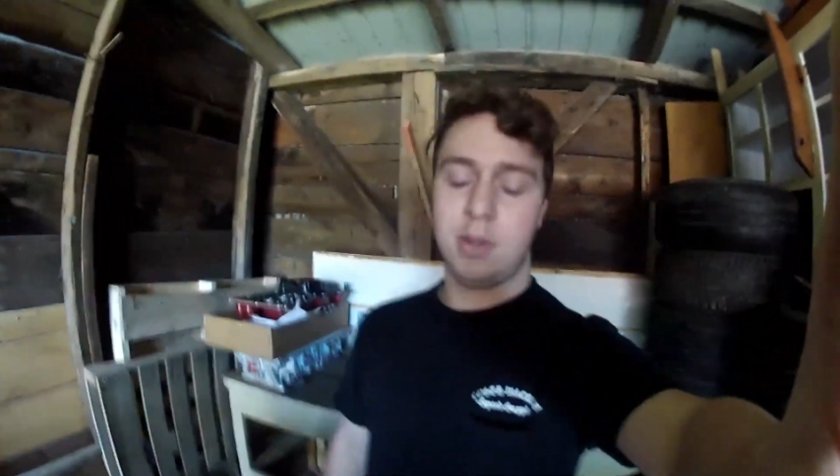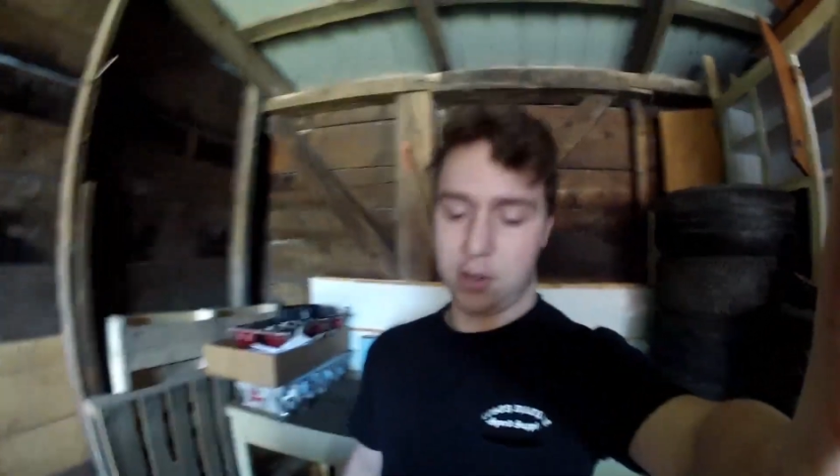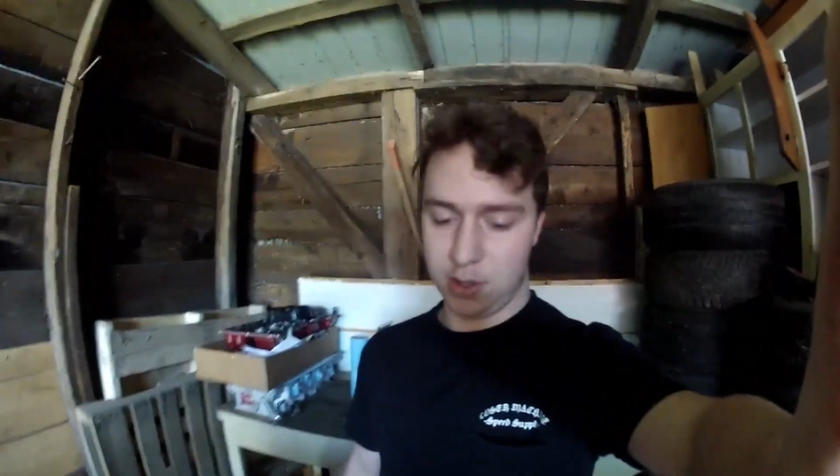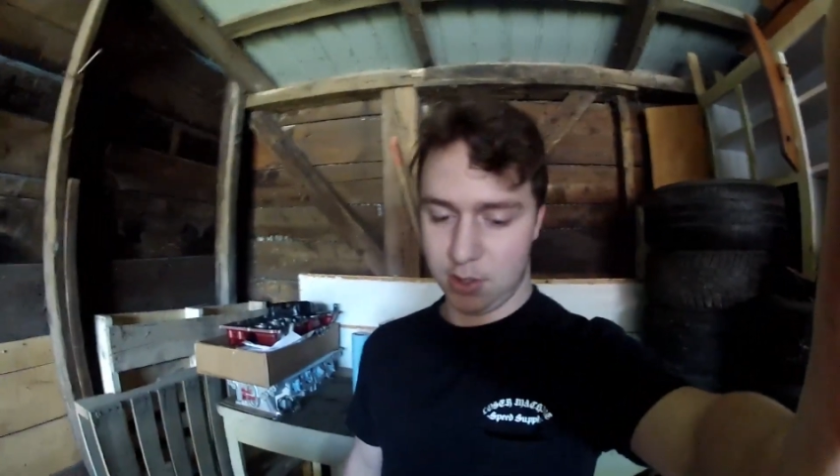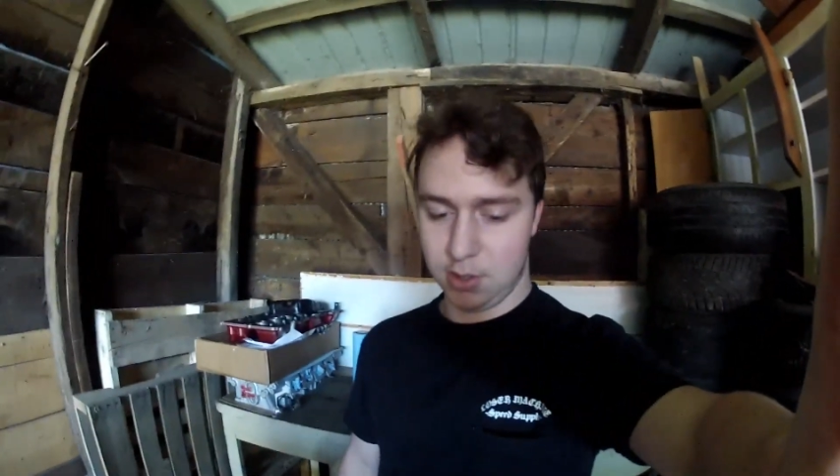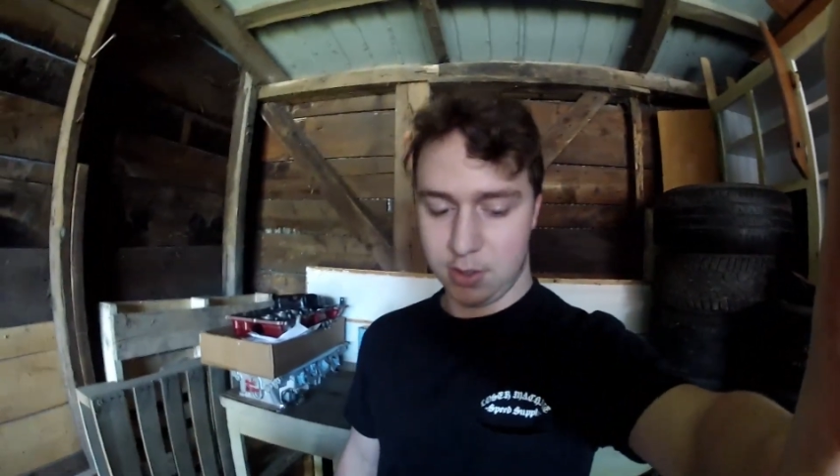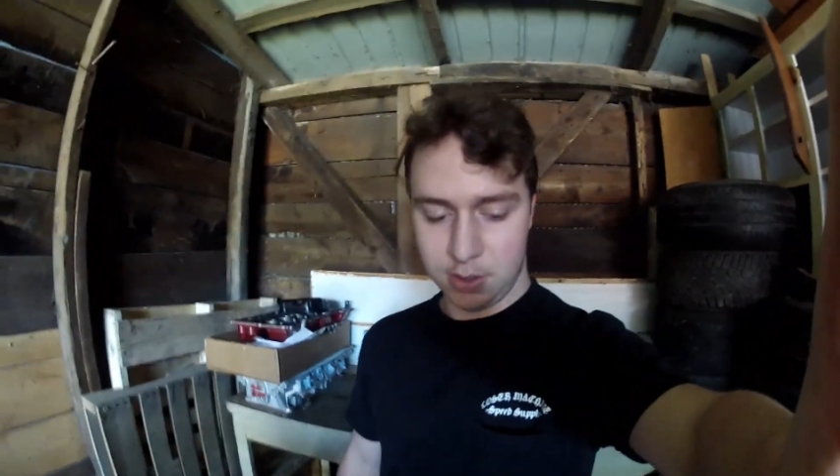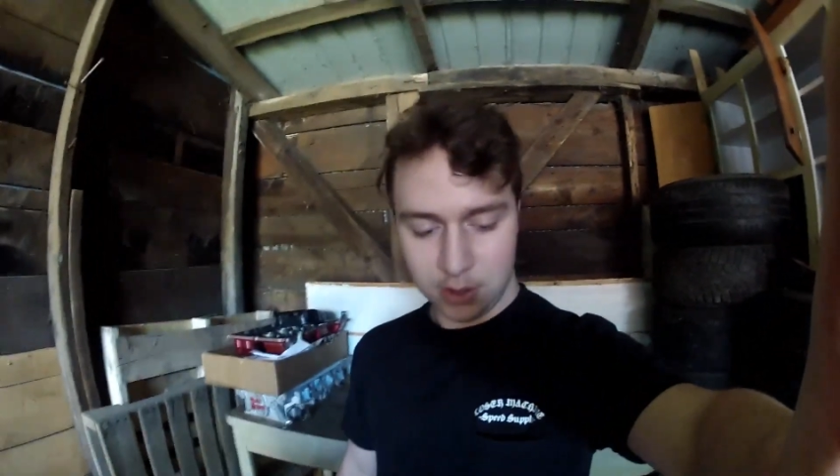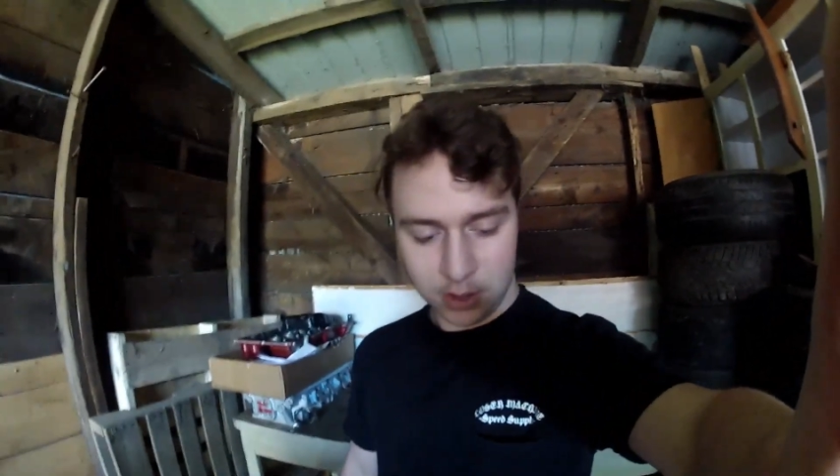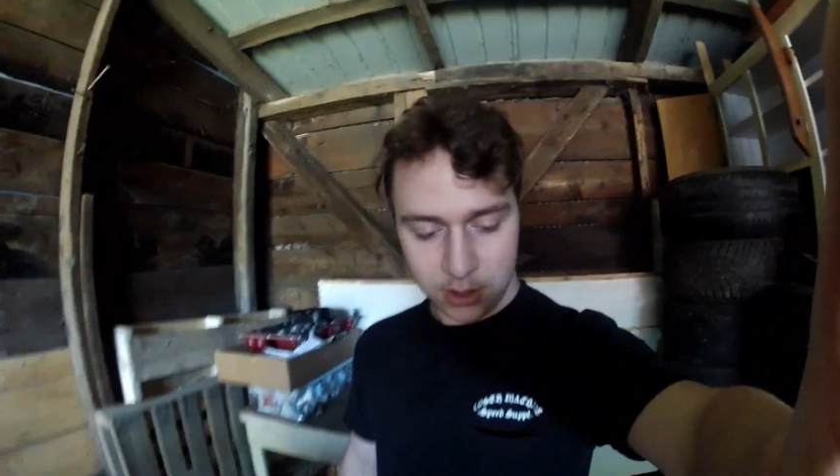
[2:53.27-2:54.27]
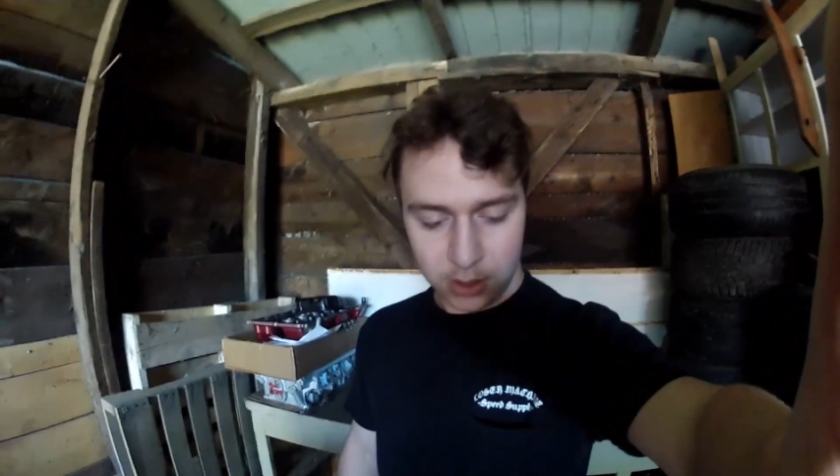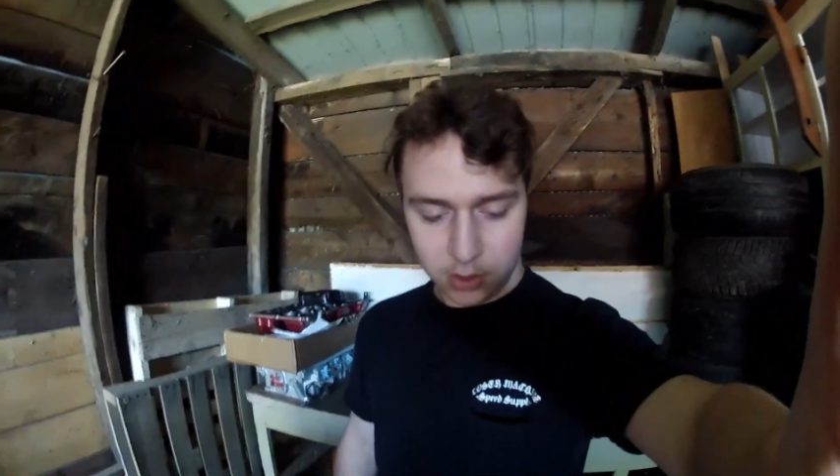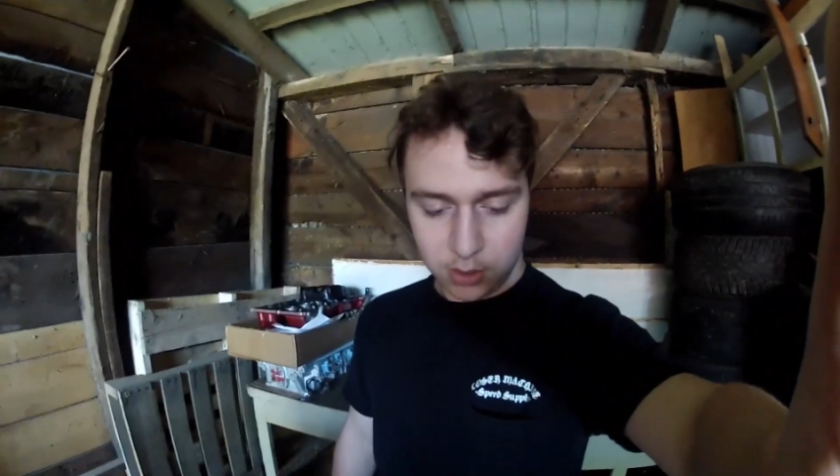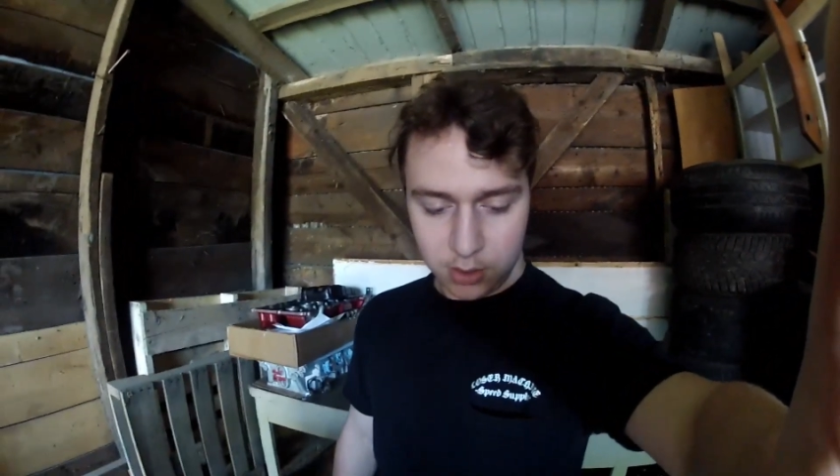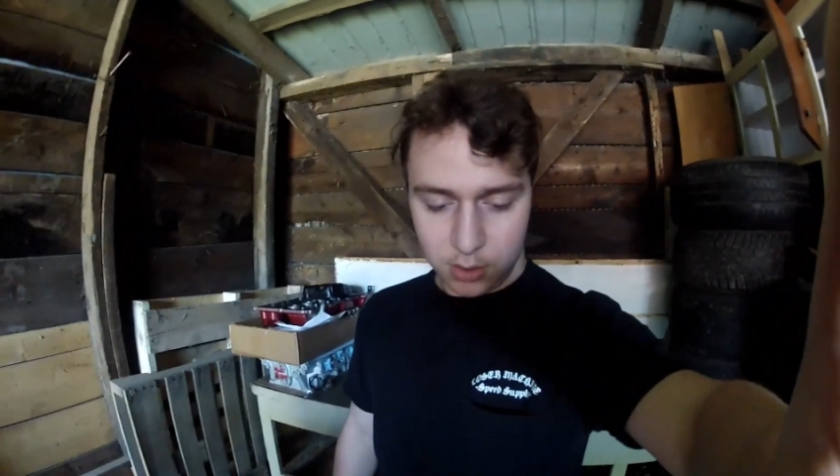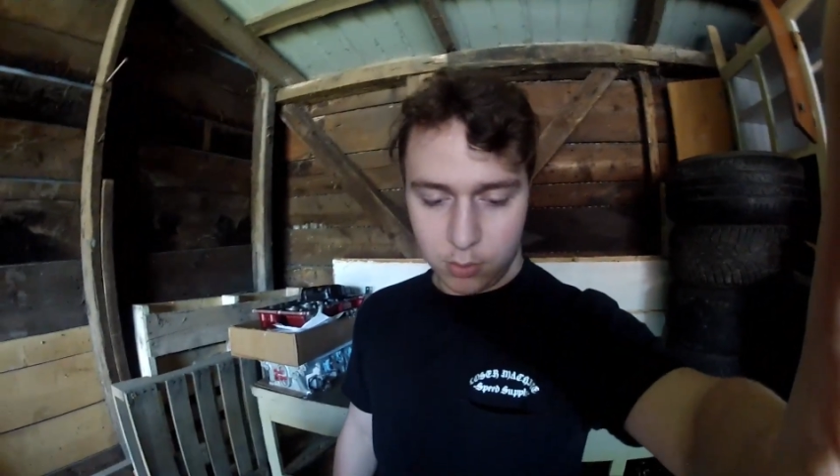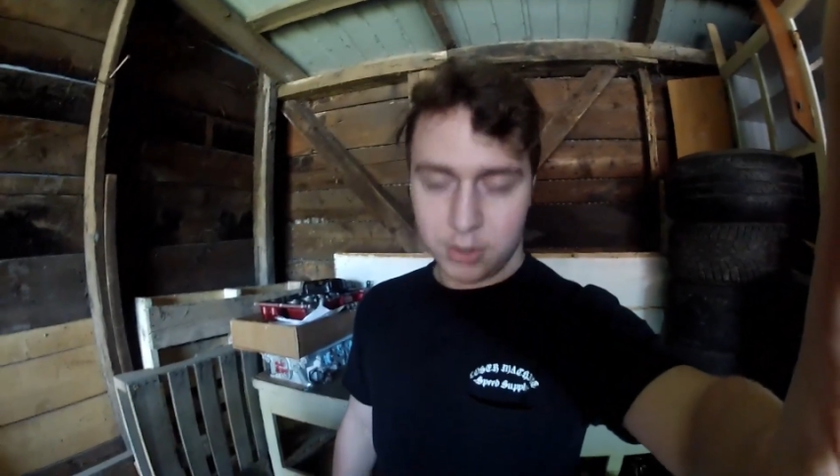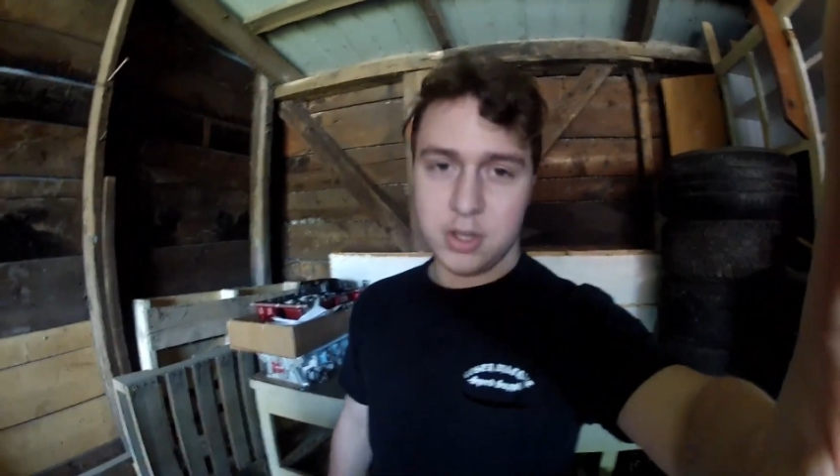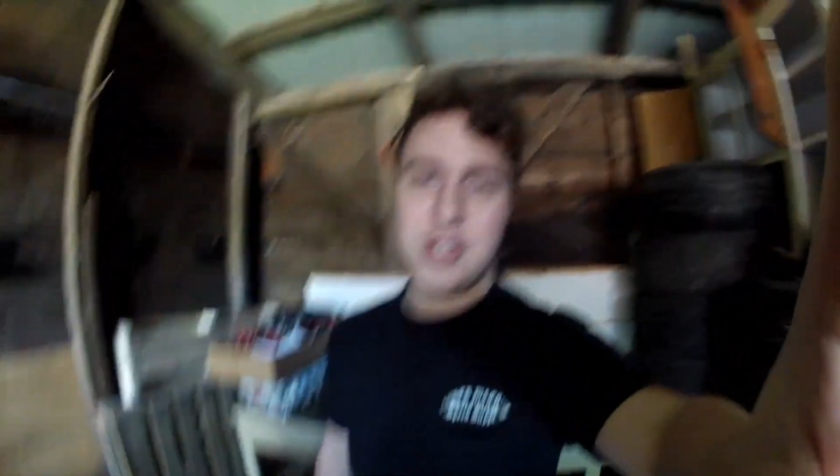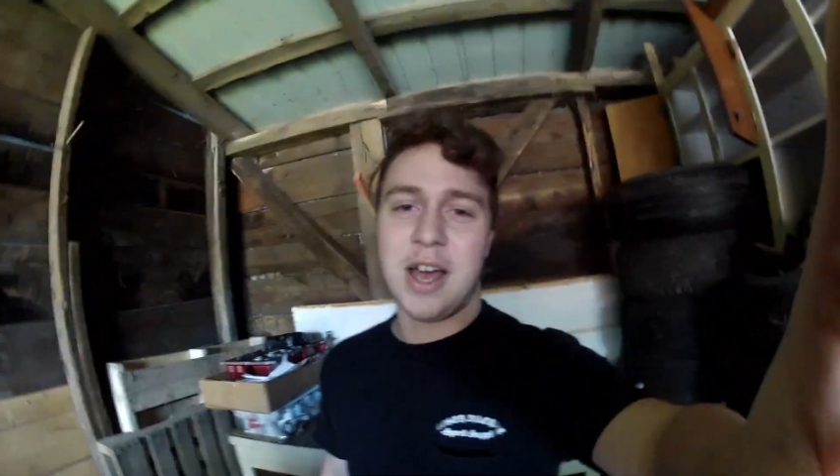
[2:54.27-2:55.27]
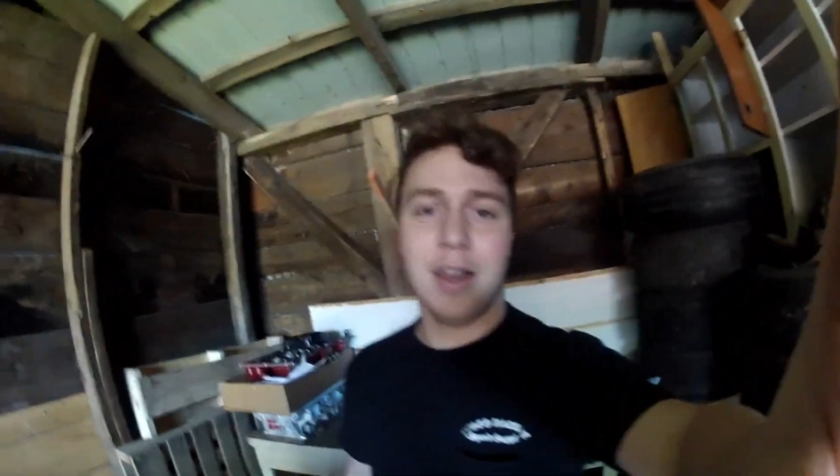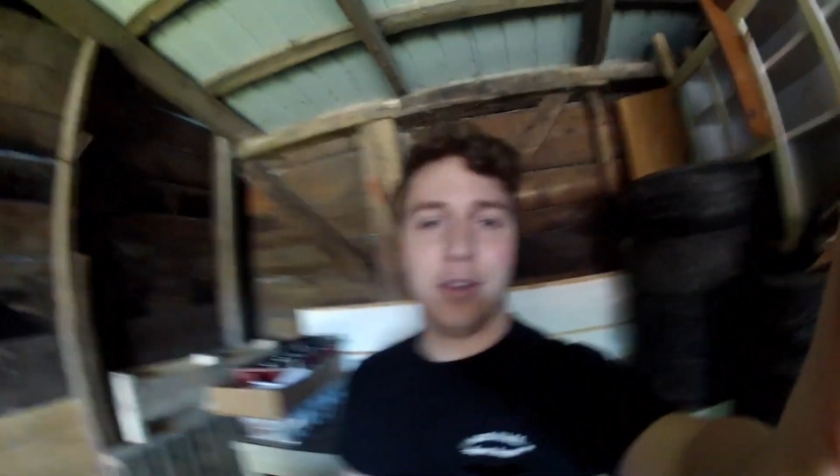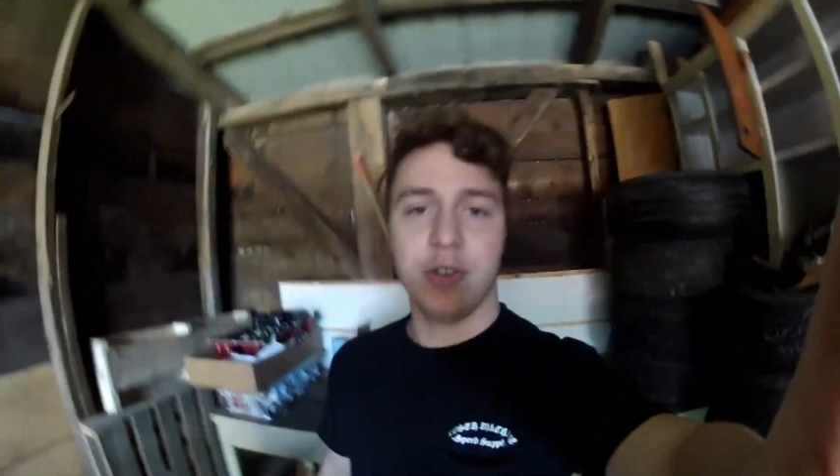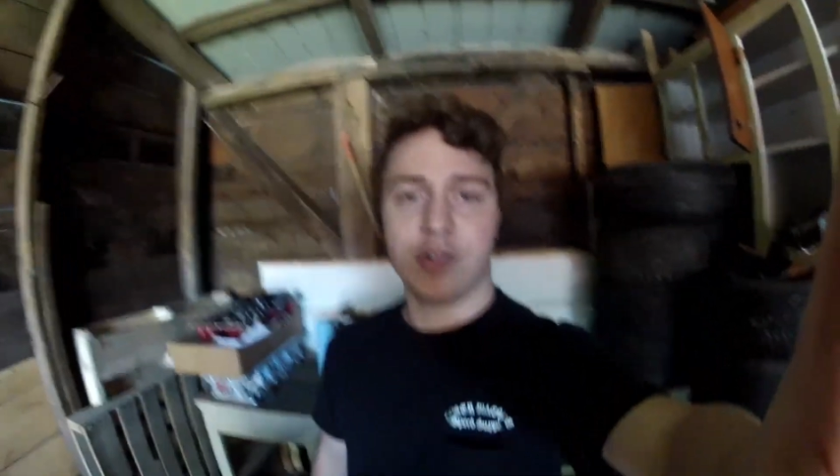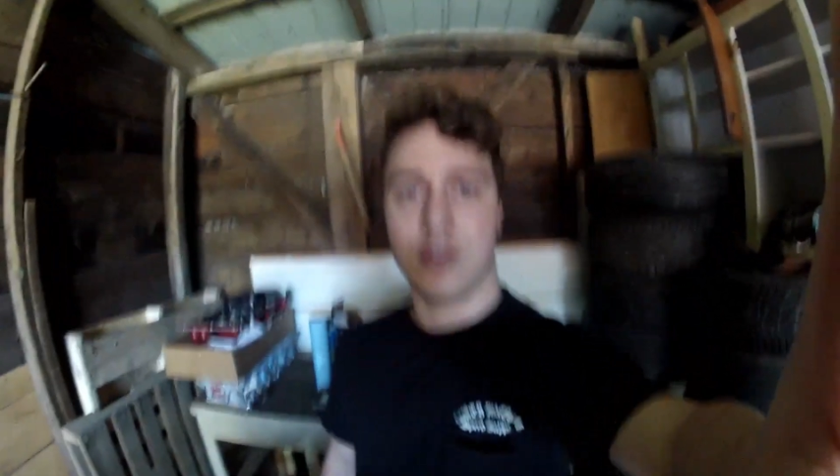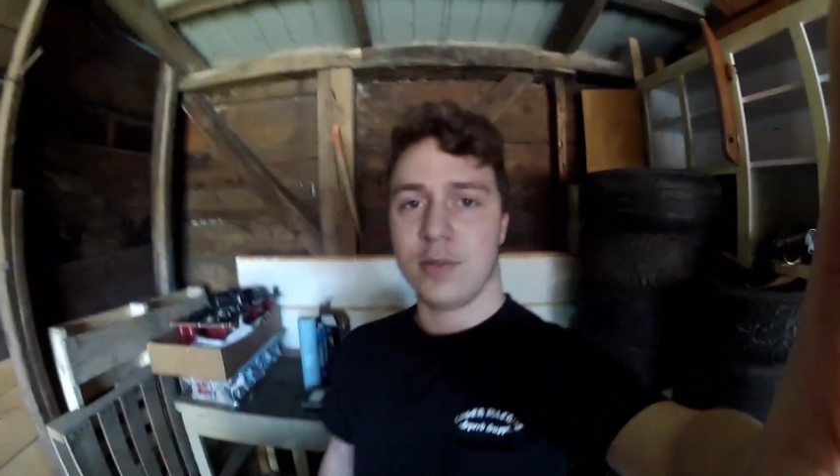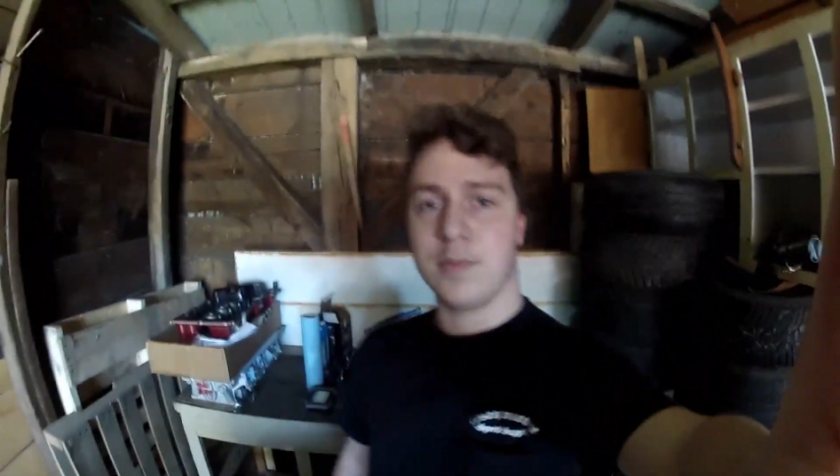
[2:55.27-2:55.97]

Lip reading: a challenge.